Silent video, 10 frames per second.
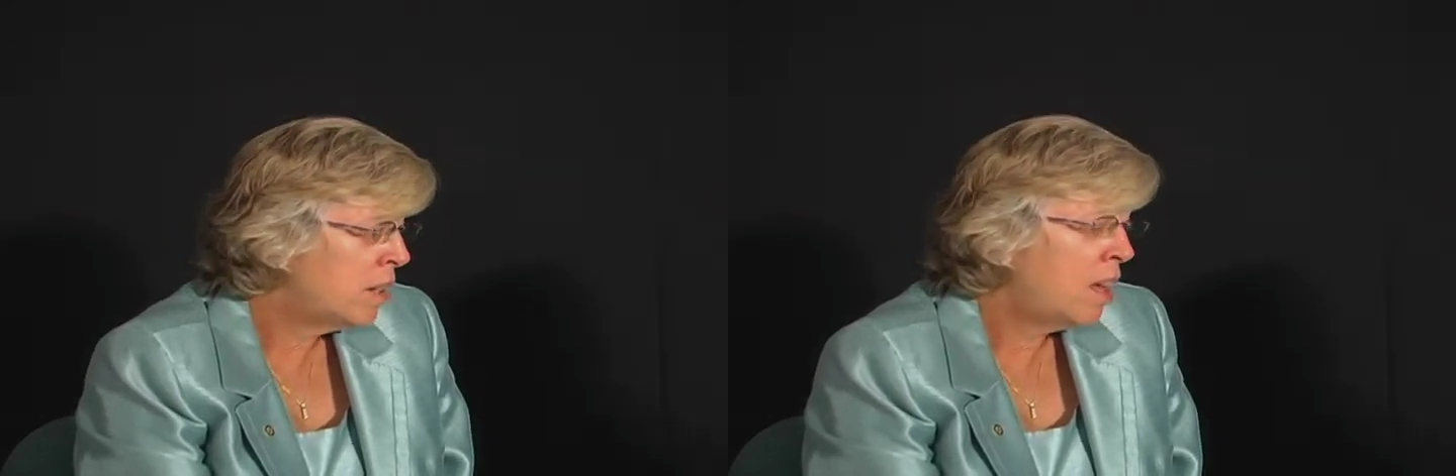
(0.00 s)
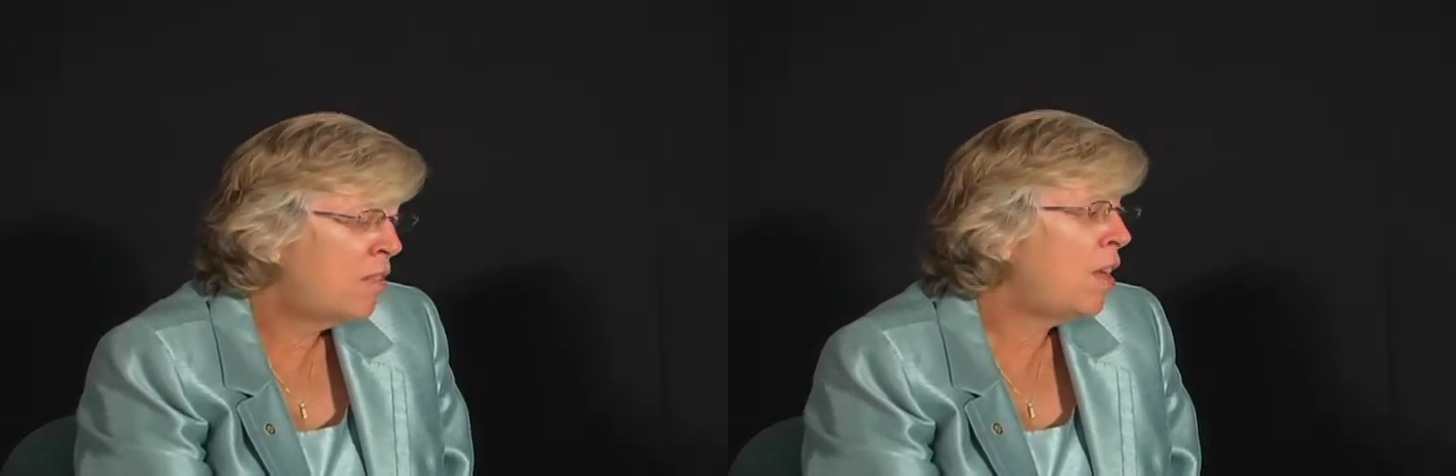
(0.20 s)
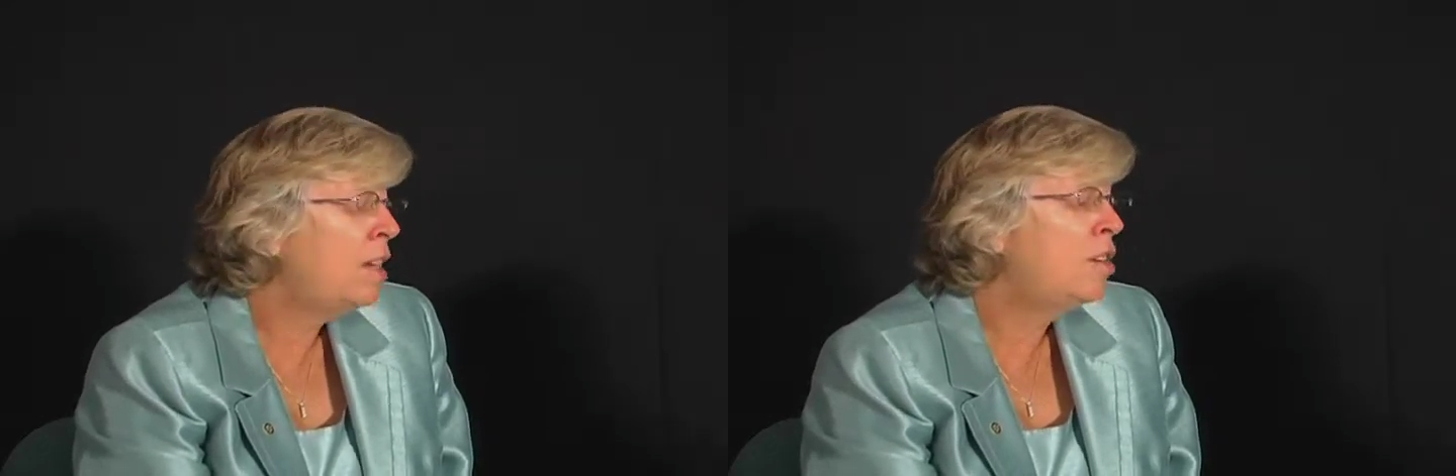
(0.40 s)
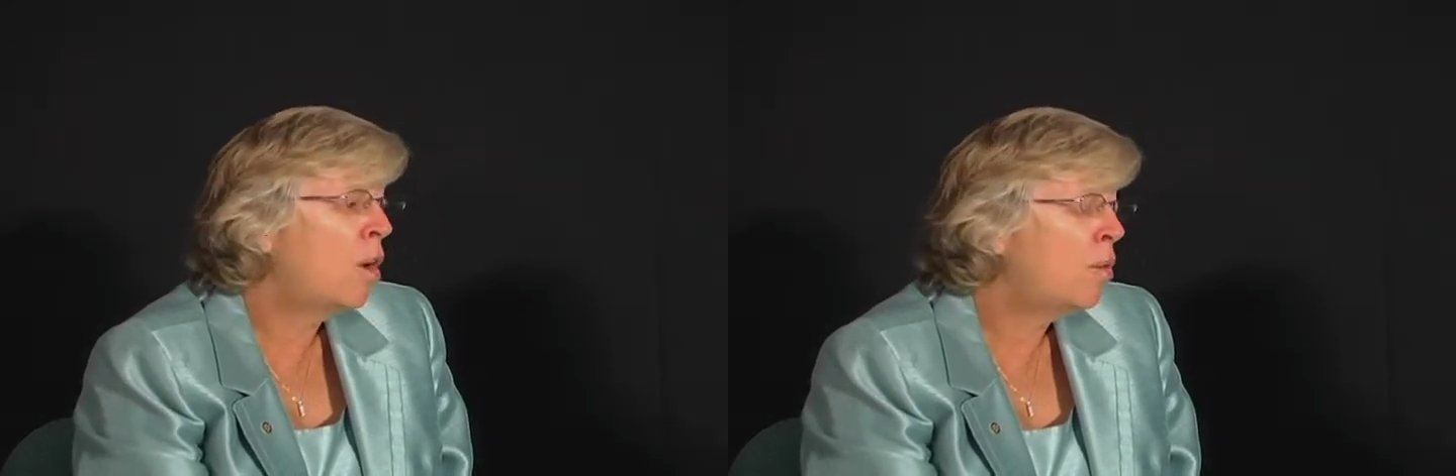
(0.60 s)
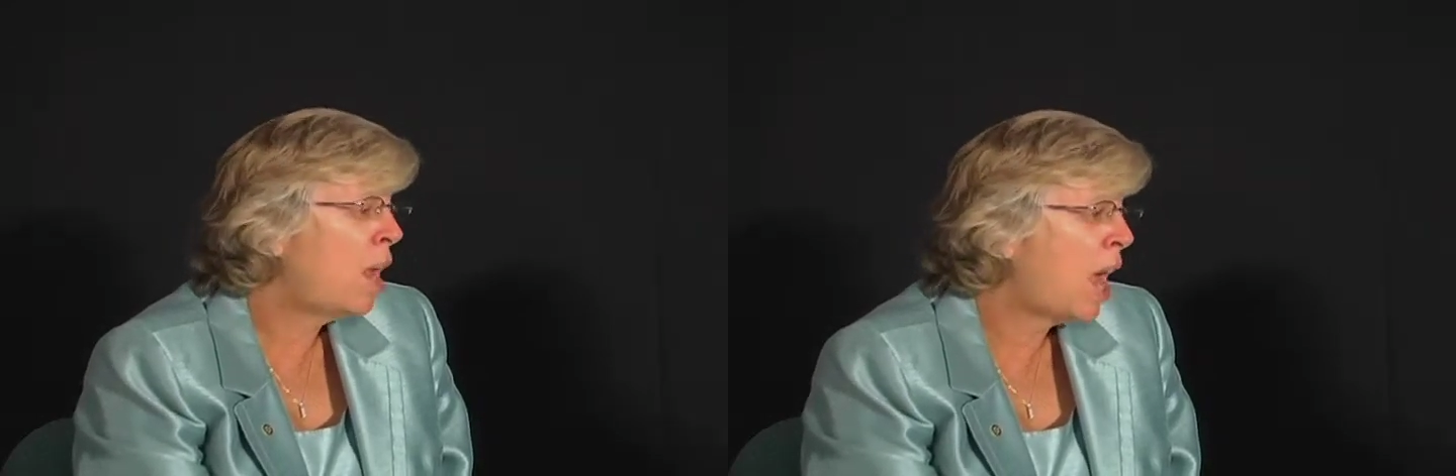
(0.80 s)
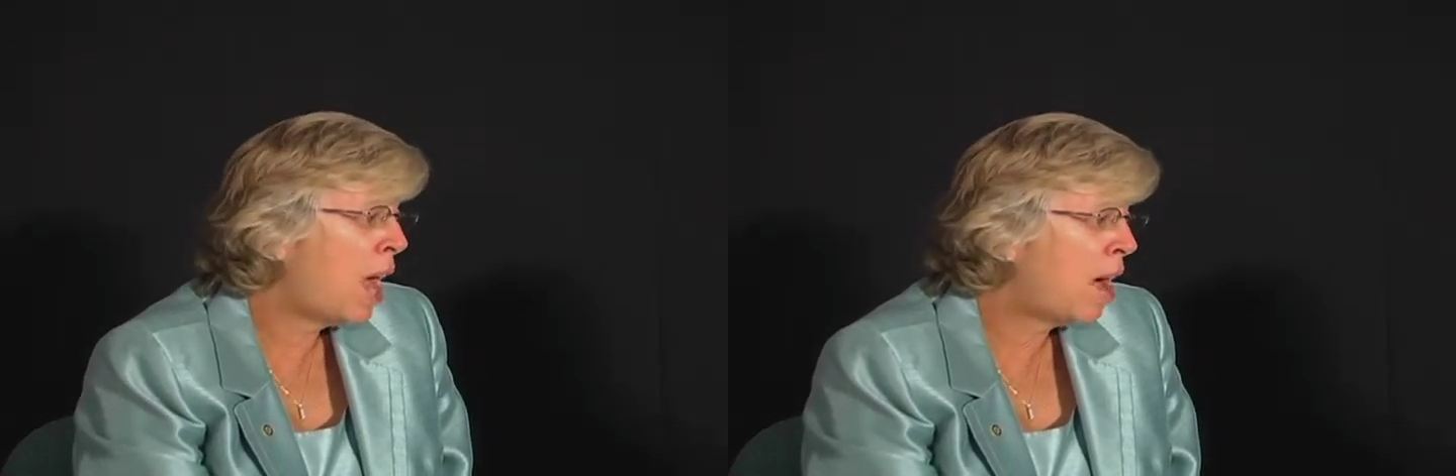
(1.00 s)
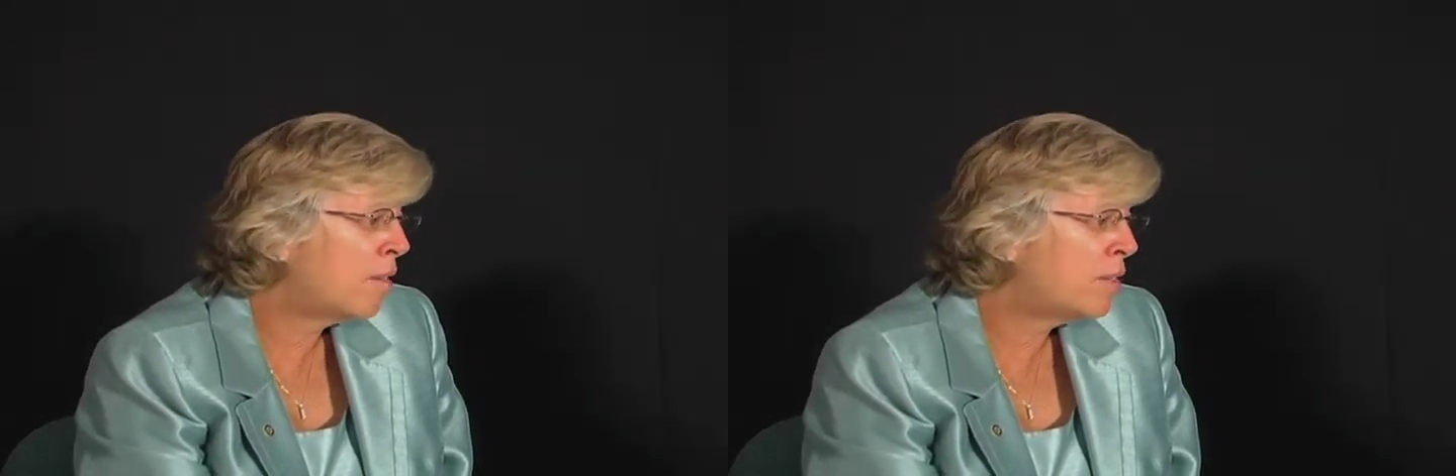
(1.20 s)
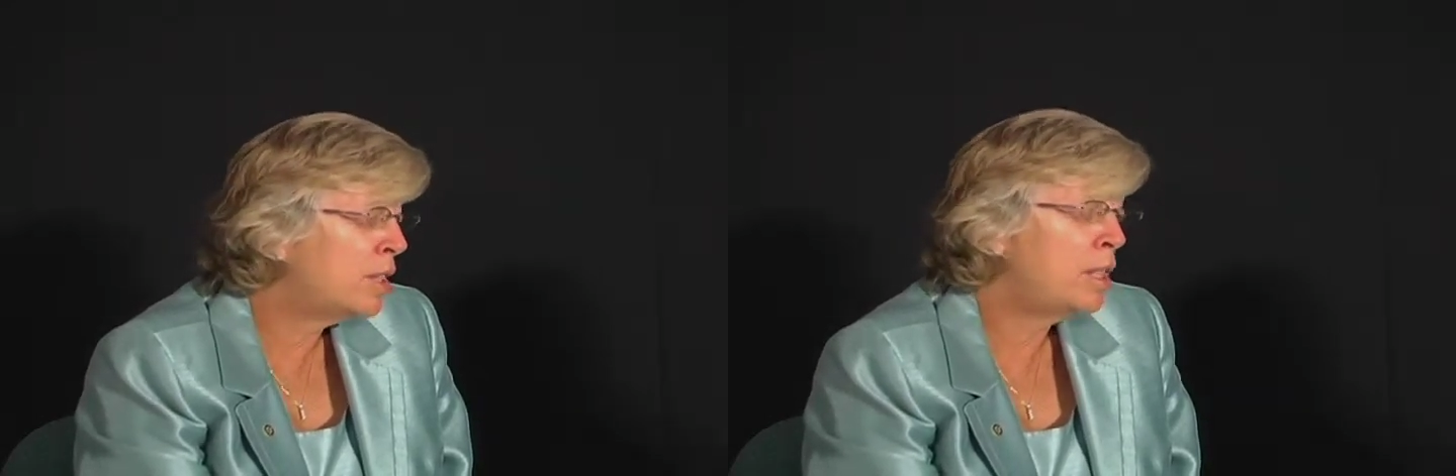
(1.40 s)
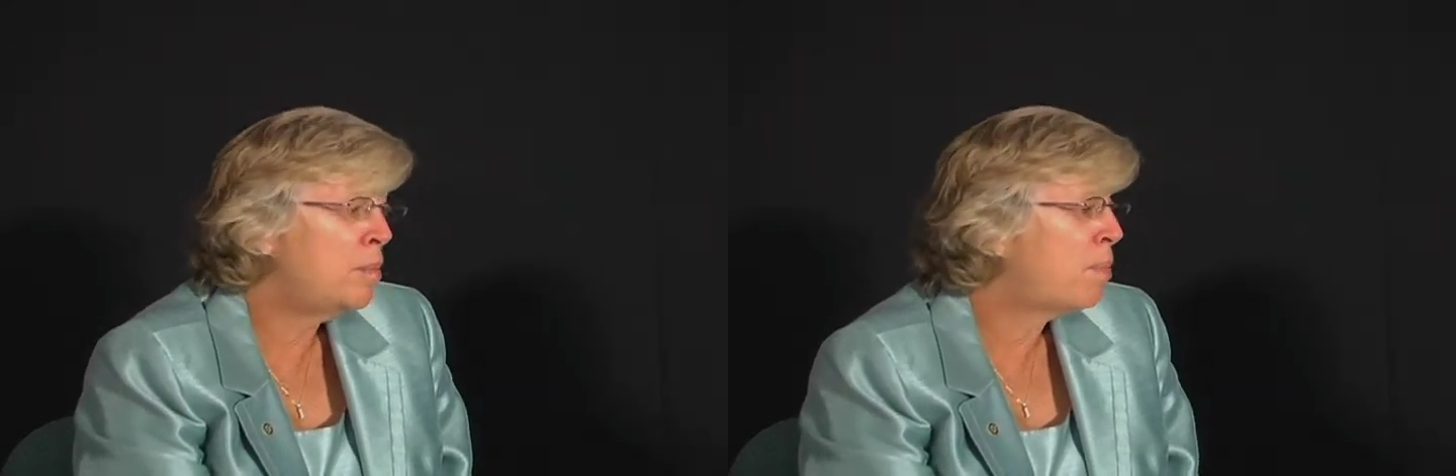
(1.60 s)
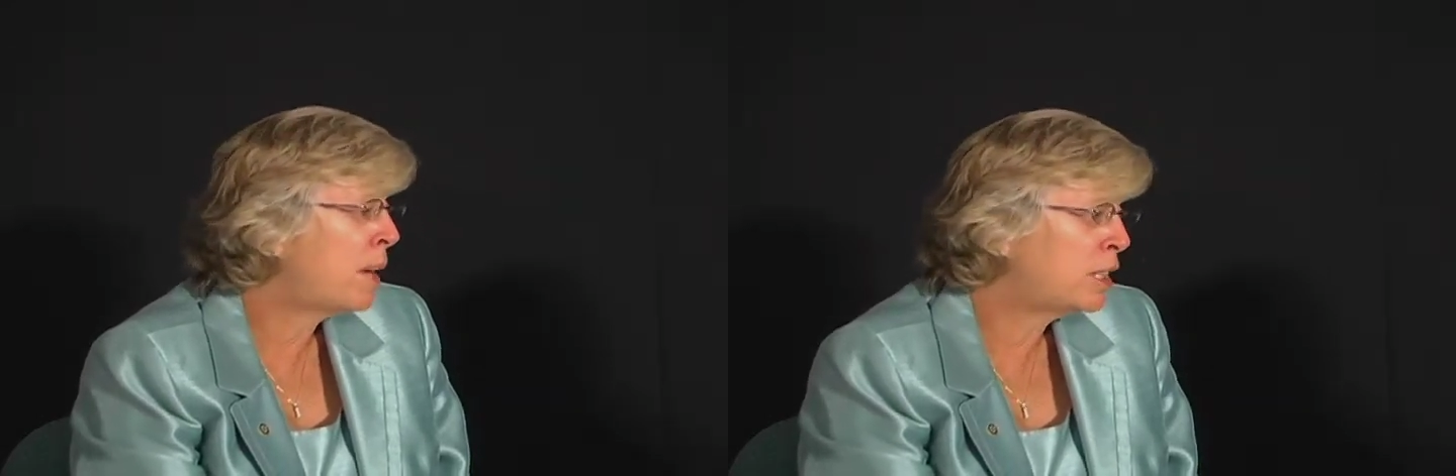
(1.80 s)
and they don't have the
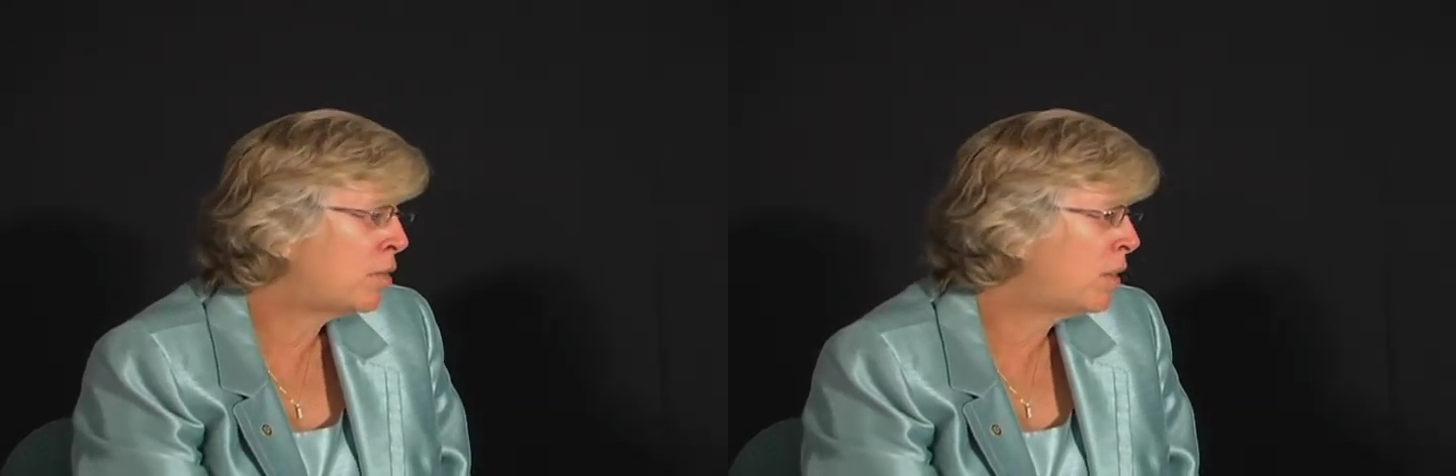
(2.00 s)
deep bench of